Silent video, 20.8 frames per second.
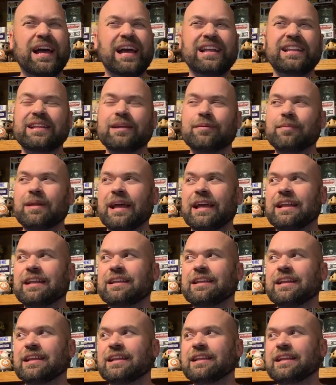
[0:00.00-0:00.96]
I had some
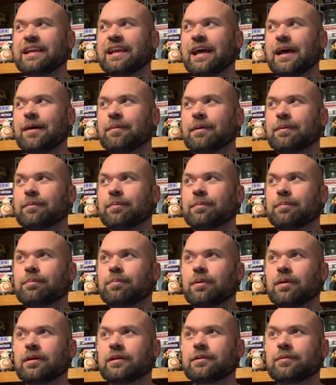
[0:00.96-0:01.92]
like Disney comic
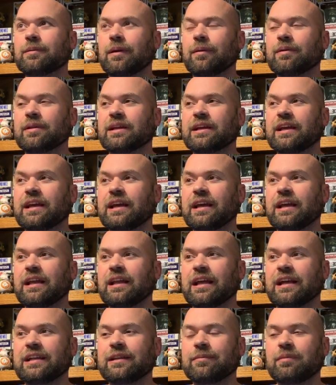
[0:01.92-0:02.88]
books when I was a
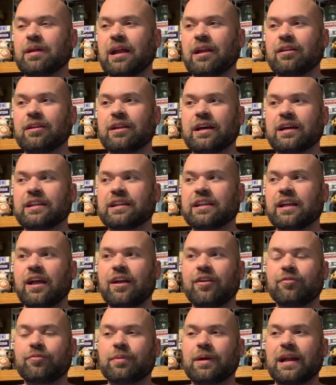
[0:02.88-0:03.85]
kid, like some Donald Duck
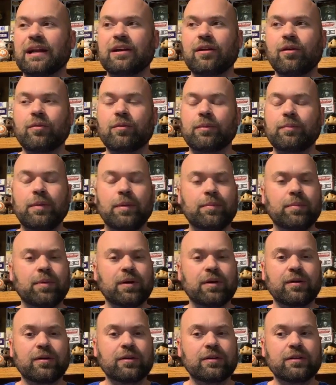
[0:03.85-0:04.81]
stuff, but I don't
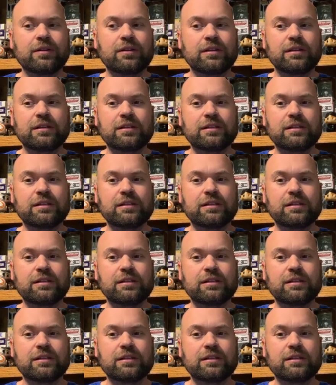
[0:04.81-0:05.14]
remember